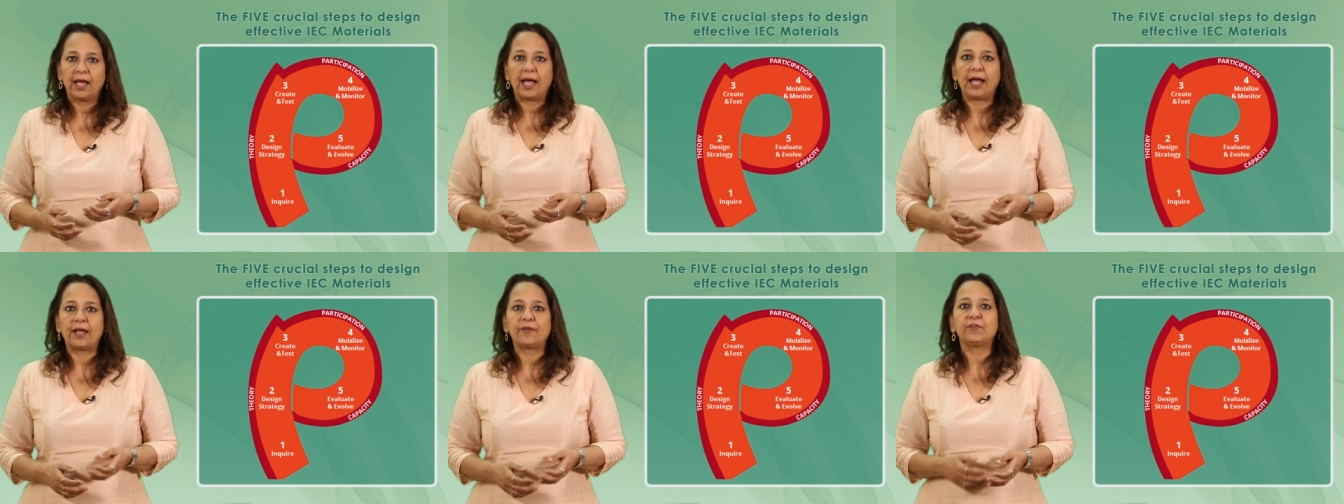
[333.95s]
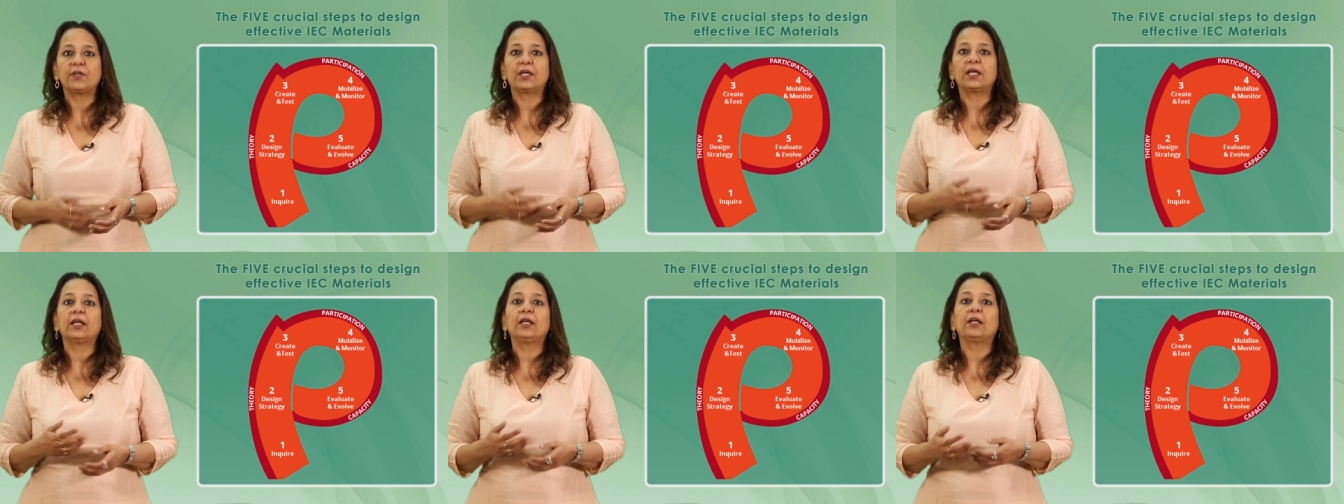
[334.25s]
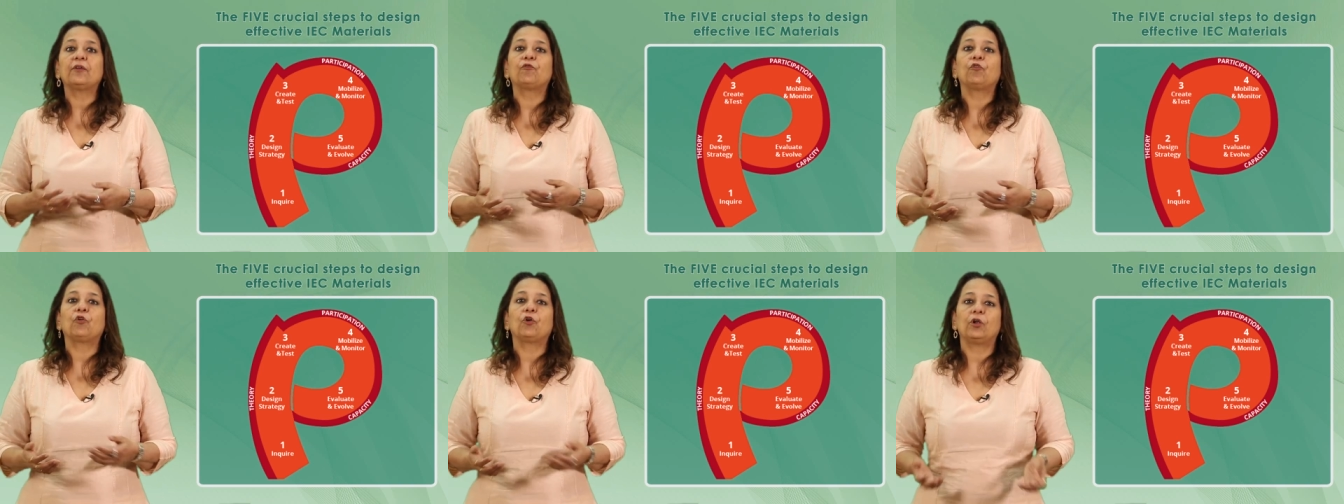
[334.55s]
and we can
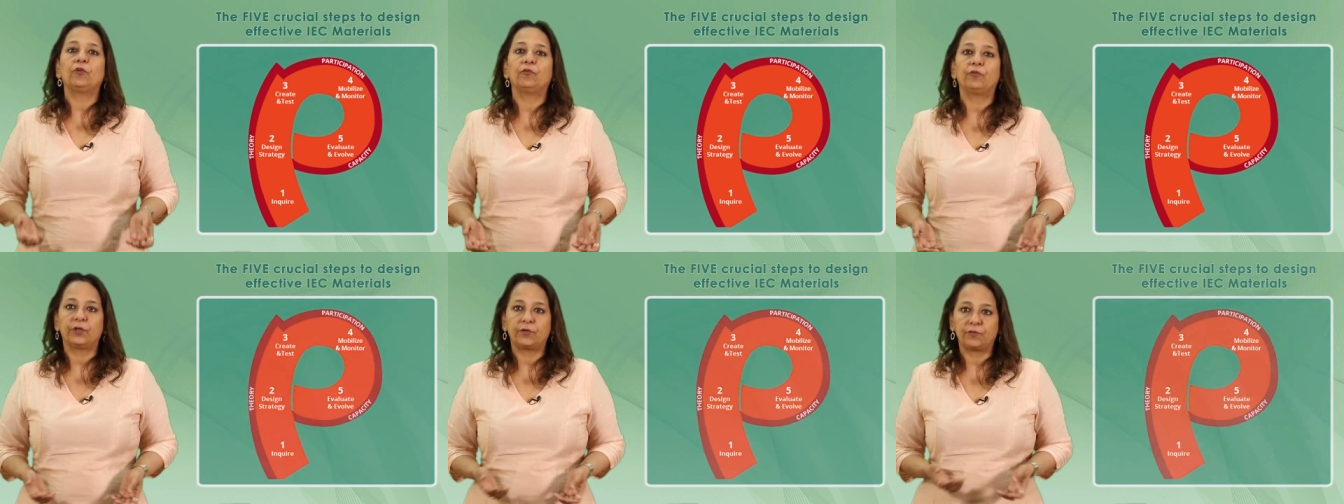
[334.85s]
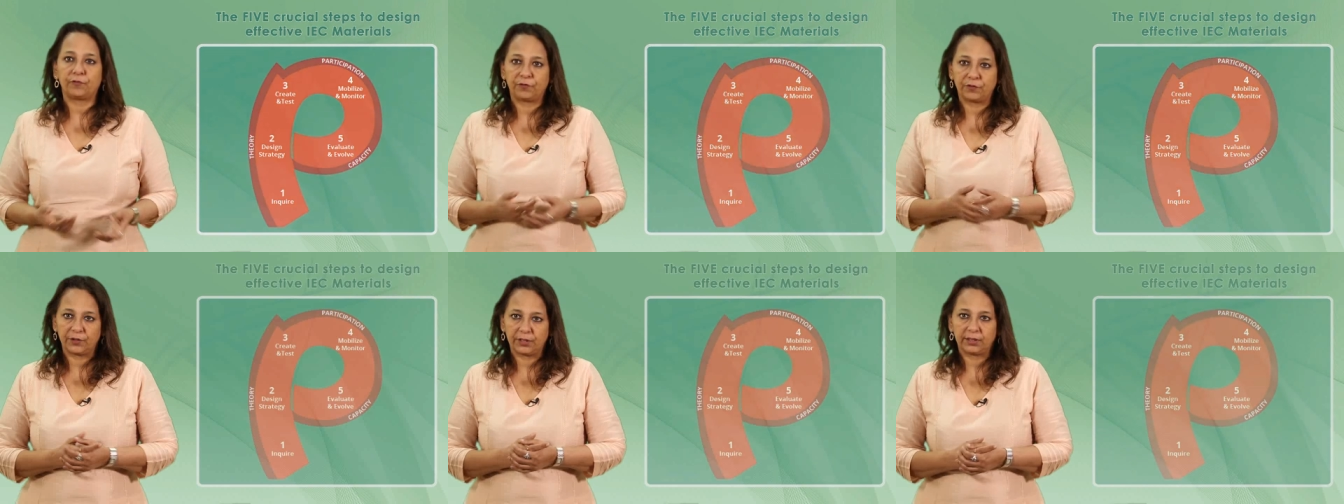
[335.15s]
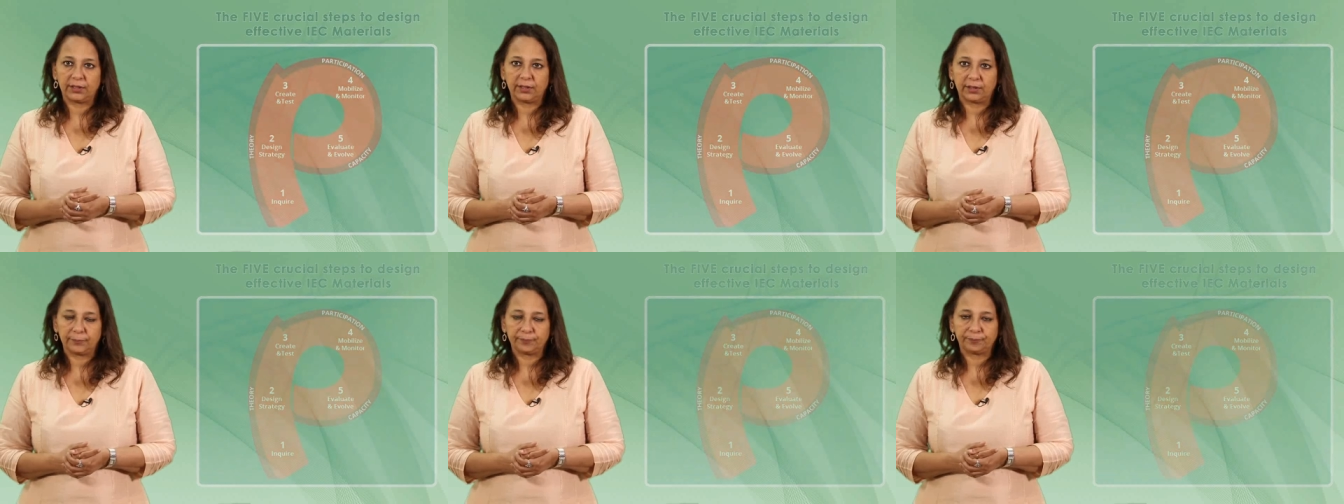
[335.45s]
evolve it
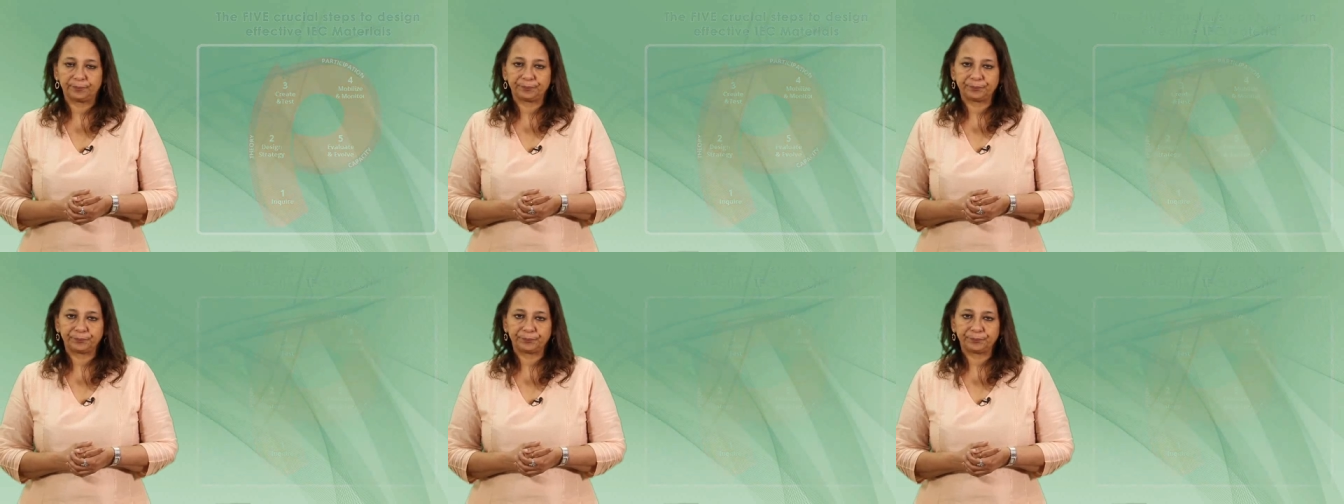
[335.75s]
further.